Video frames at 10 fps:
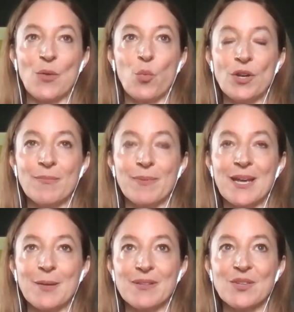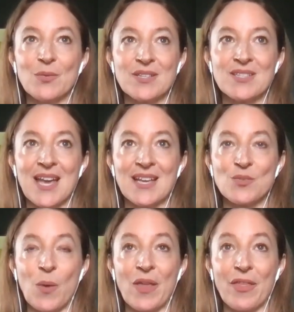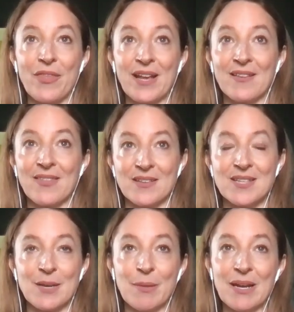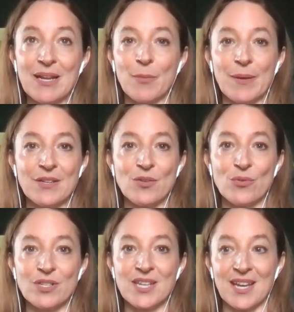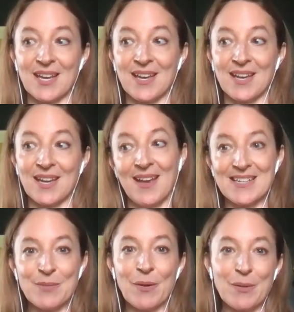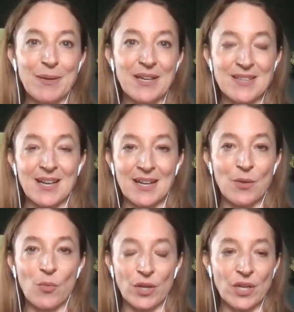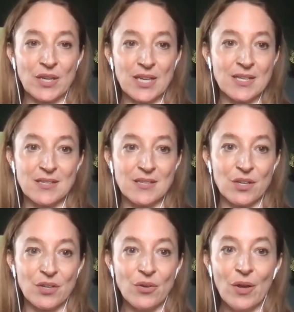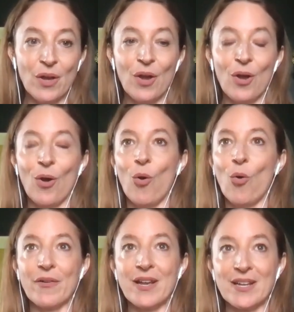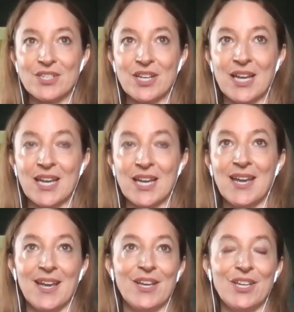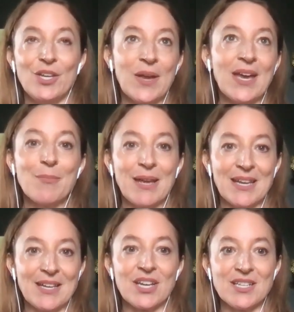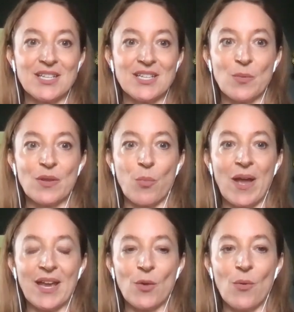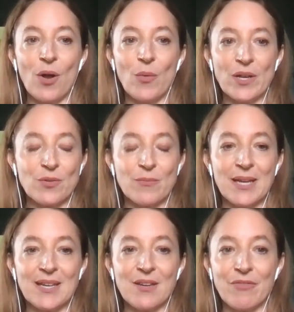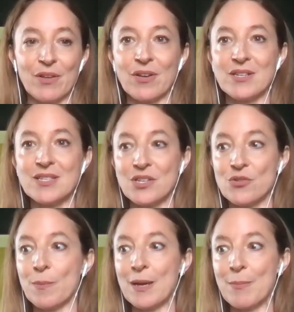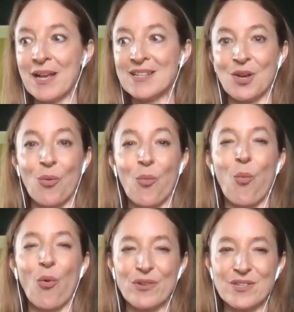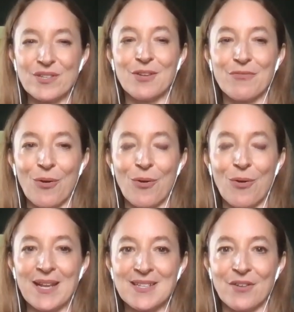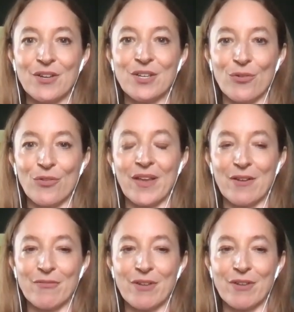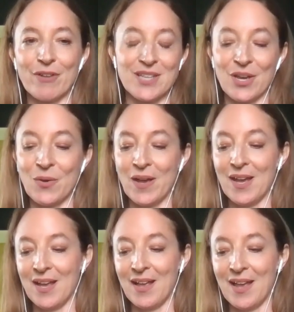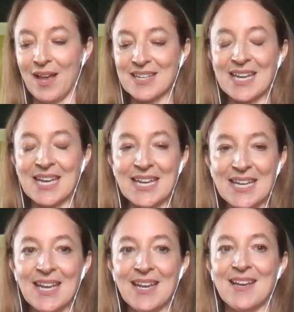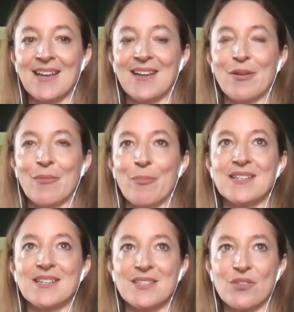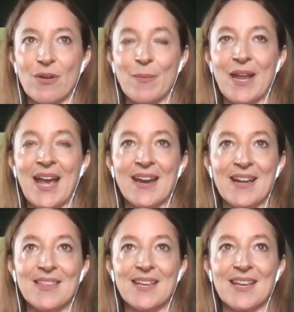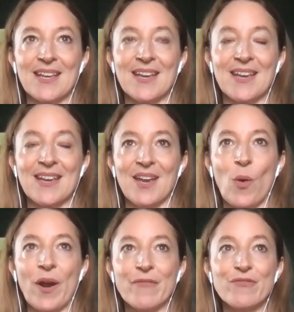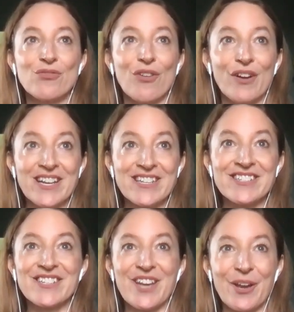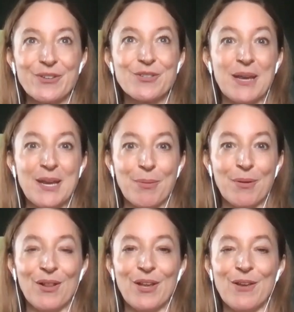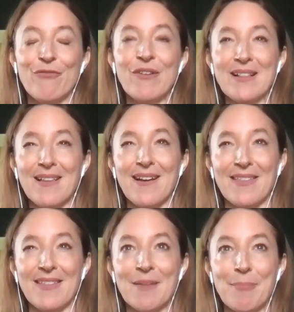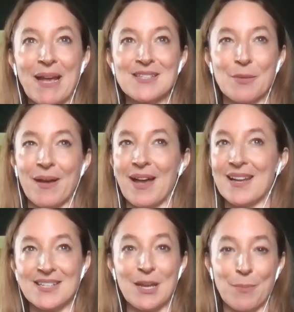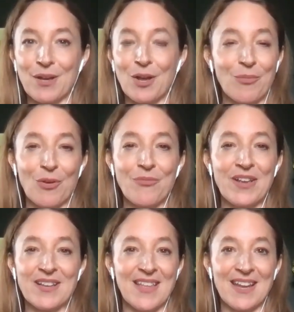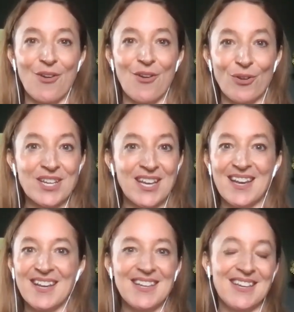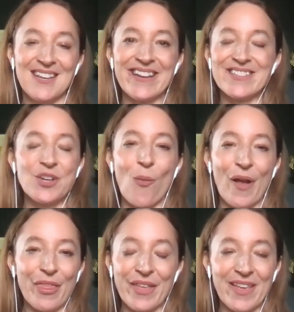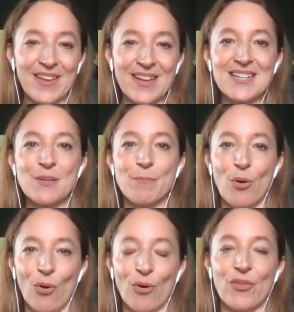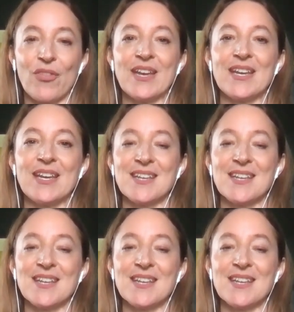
It wouldn't be able to assess whether things that seem a little bit daunting actually might be exactly what you need to do, or whether actually you can make changes with where you are, which will make you feel considerably better once you've got better and you're on that road. So it's a key point to discriminate. And I think when I've tried to coach people who feel like they're better, but actually it becomes obvious they're not, it's not worth it. They need to pause.